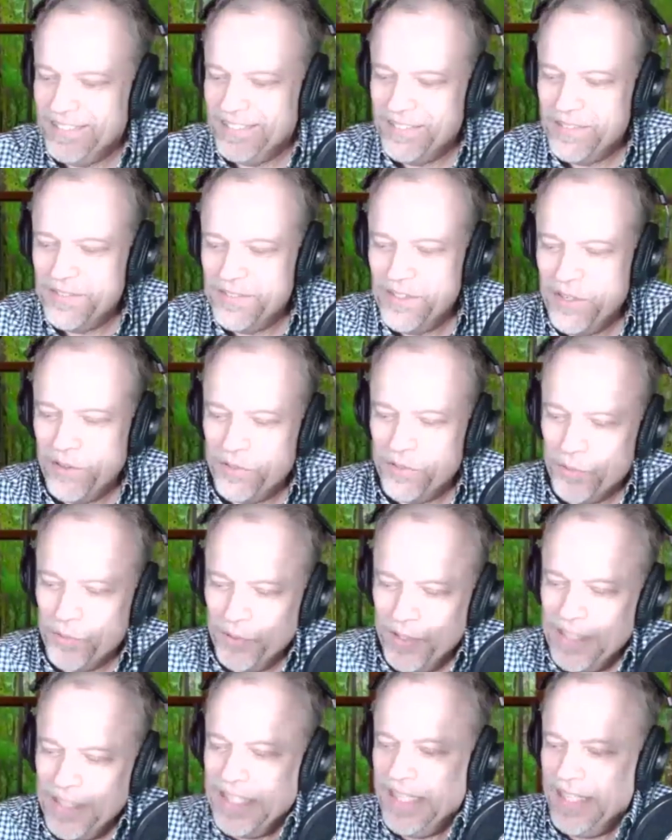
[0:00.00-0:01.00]
you know,
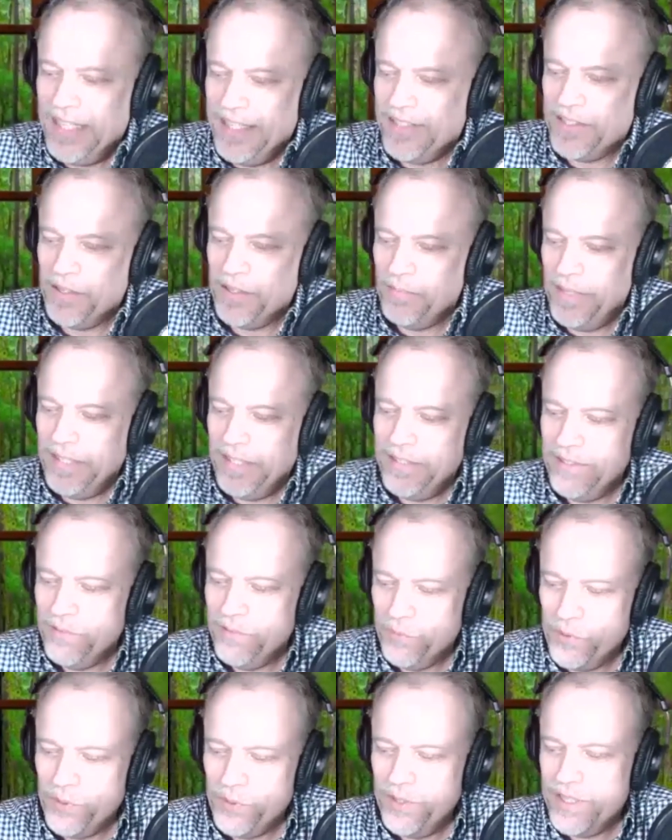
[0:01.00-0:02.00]
three keys to be,
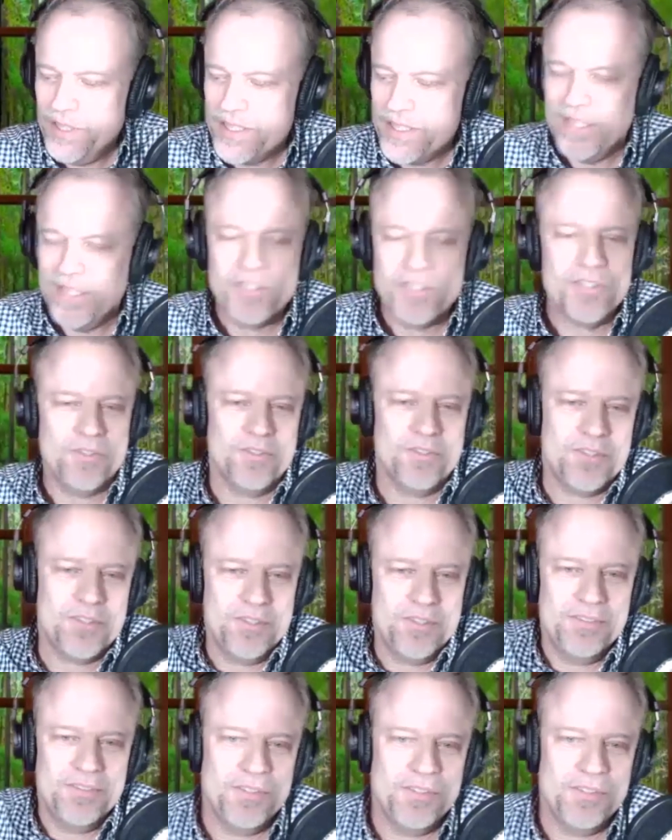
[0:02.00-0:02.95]
three essentials to,